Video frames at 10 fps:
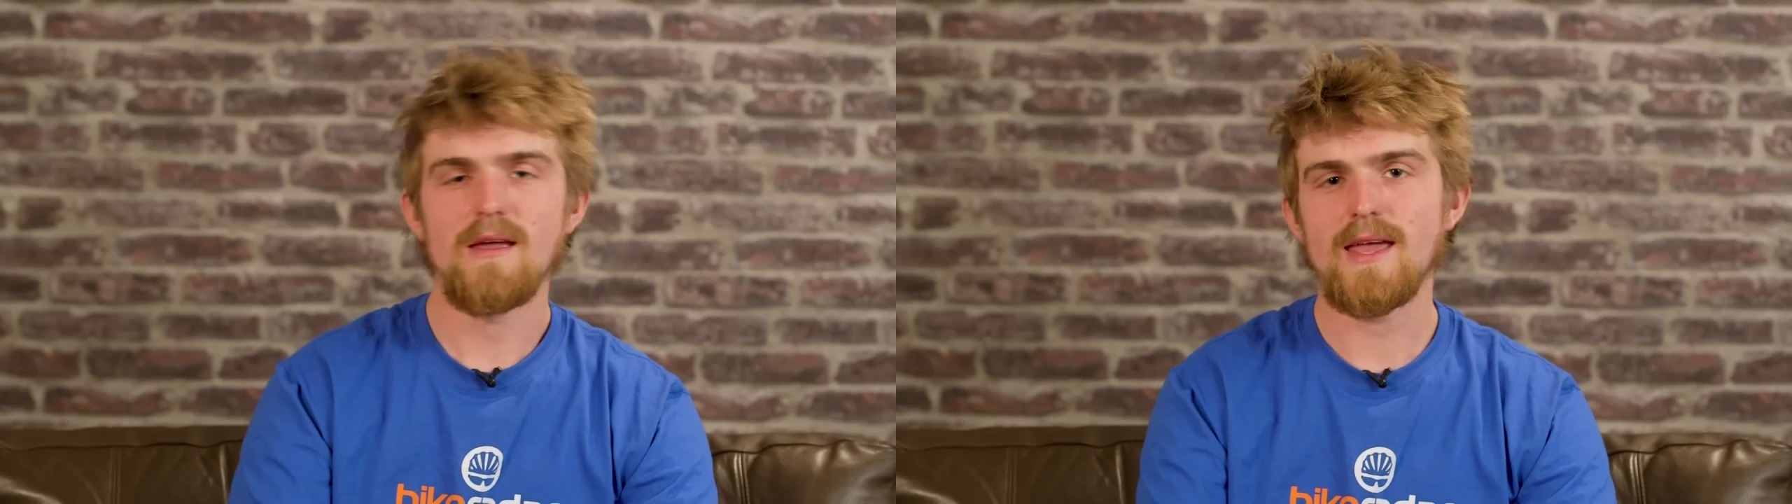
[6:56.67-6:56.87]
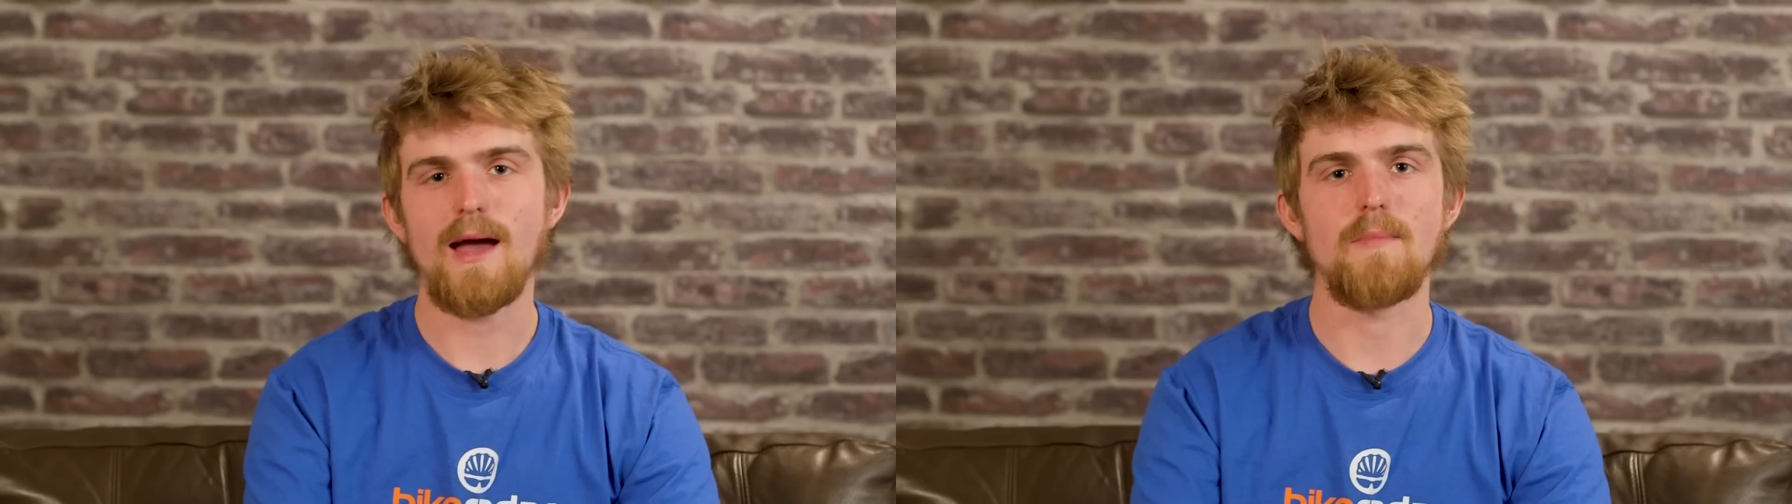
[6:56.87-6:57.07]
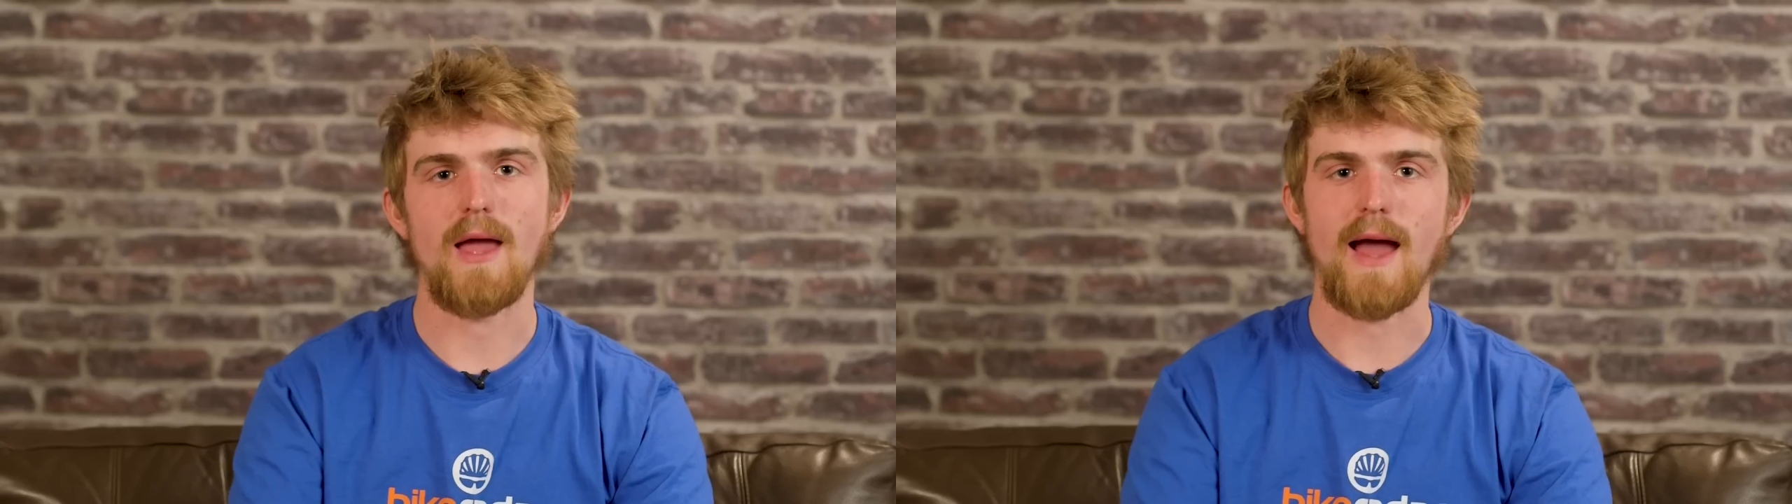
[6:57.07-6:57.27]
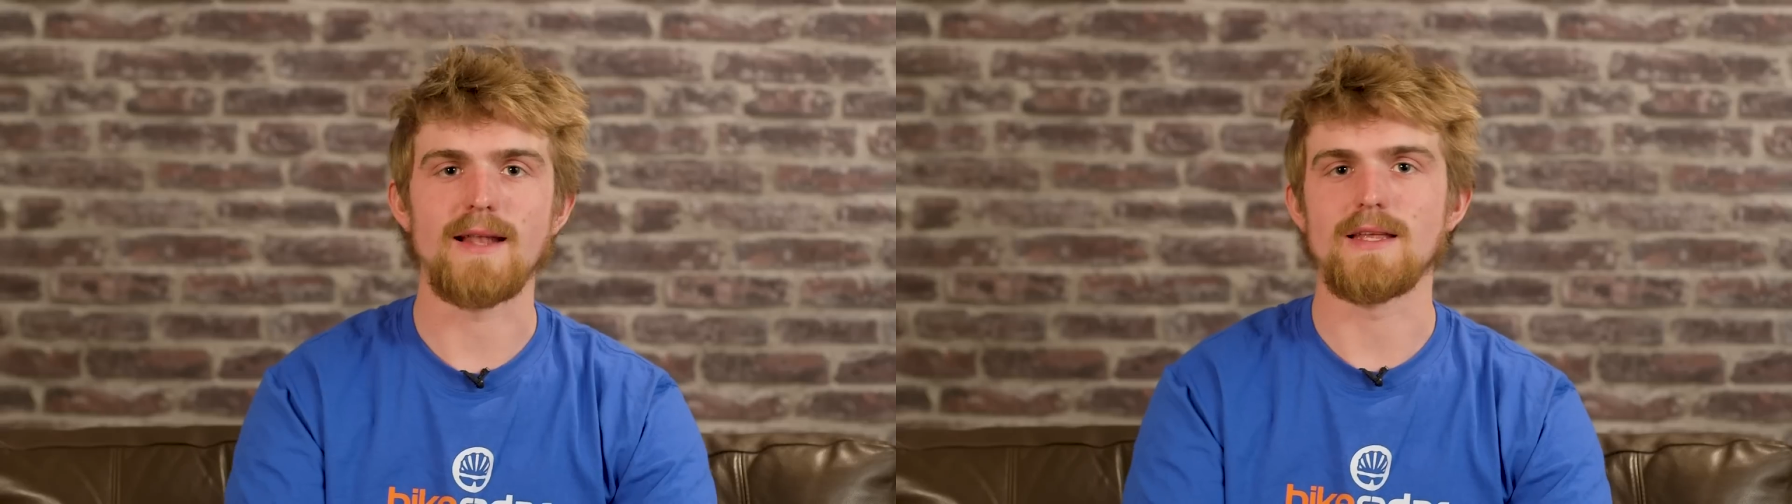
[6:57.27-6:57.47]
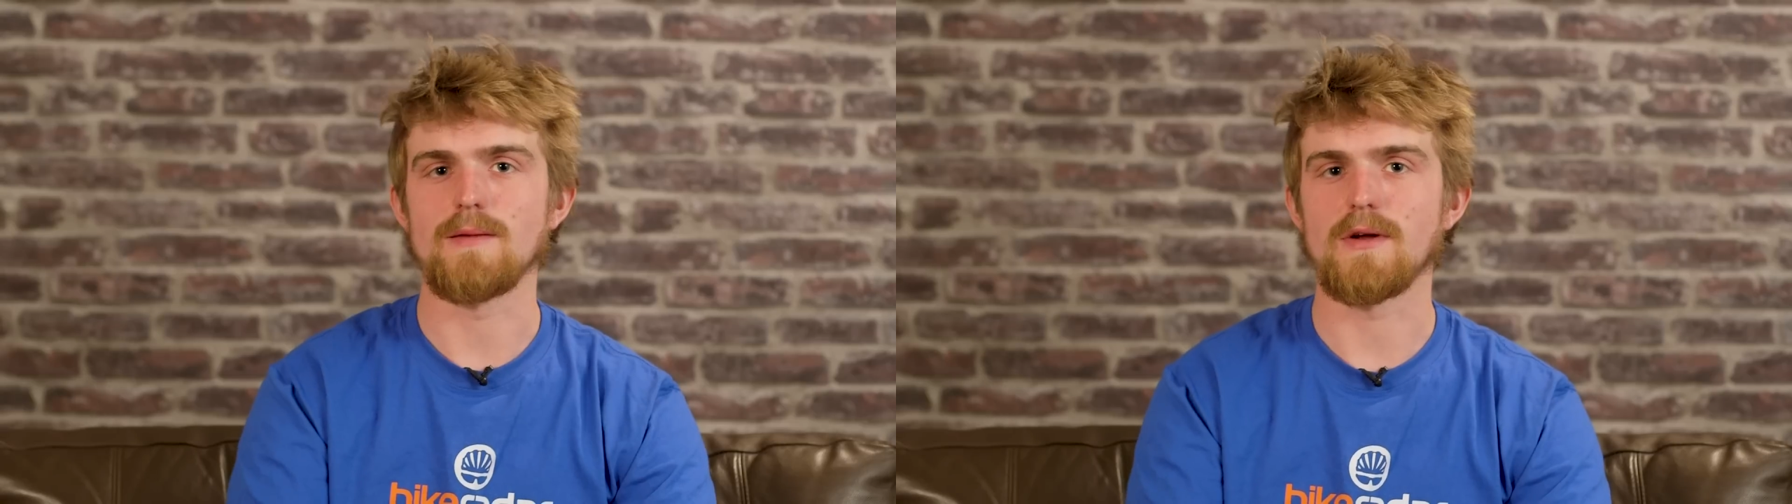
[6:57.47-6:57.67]
can be
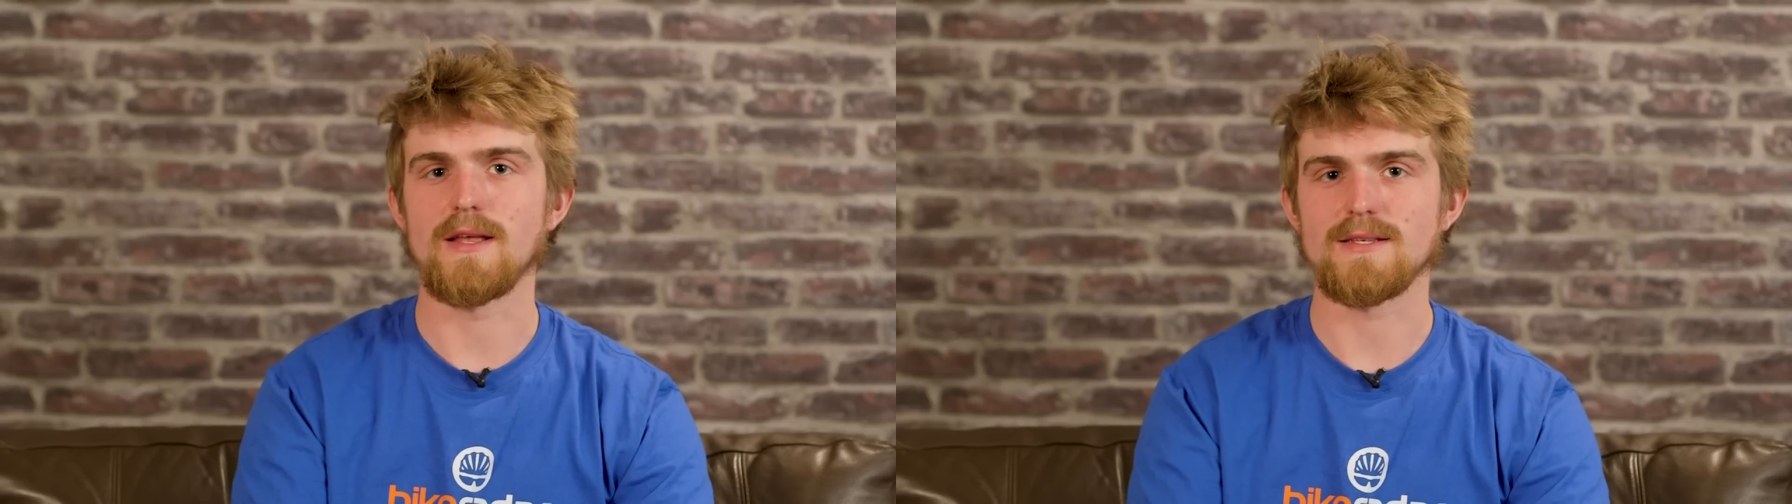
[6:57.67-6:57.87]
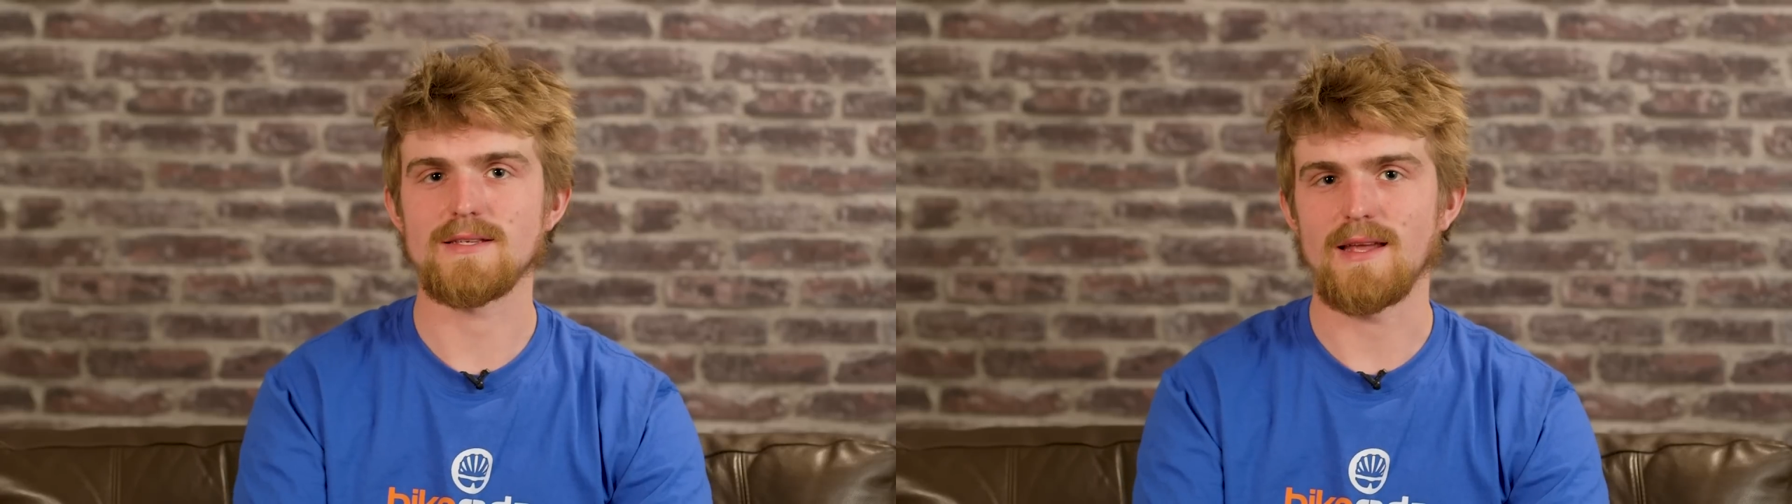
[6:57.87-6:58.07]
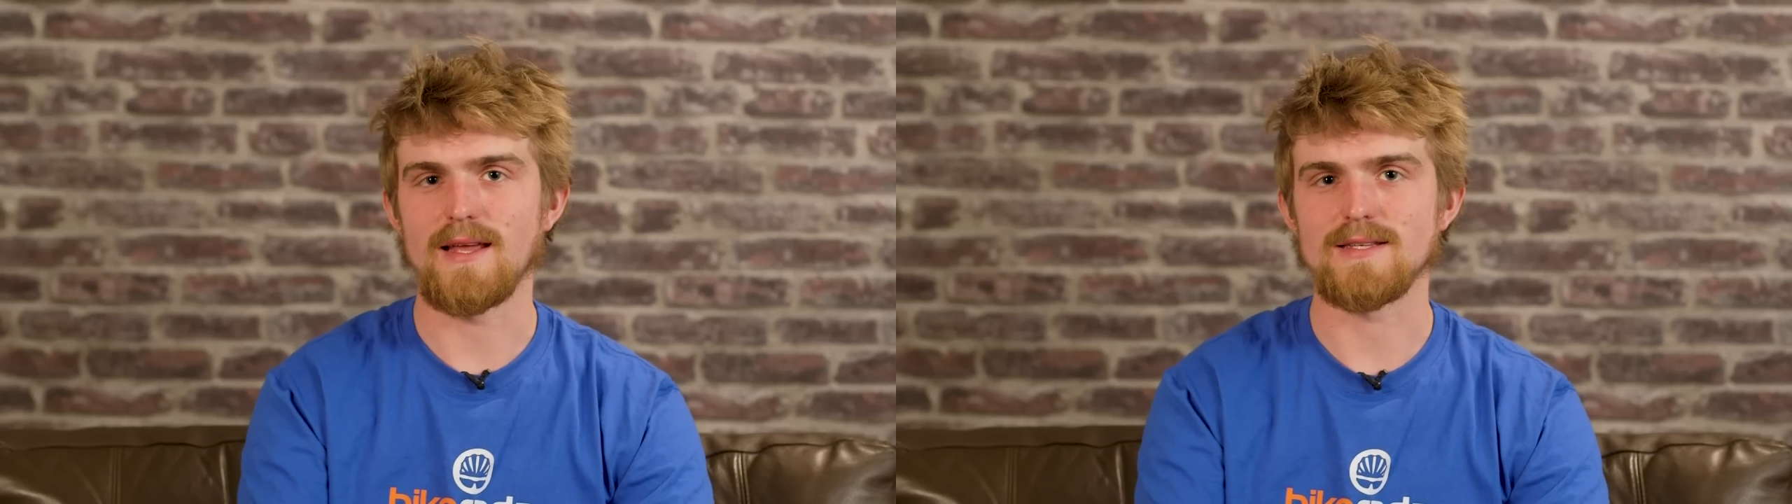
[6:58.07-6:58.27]
handy, but is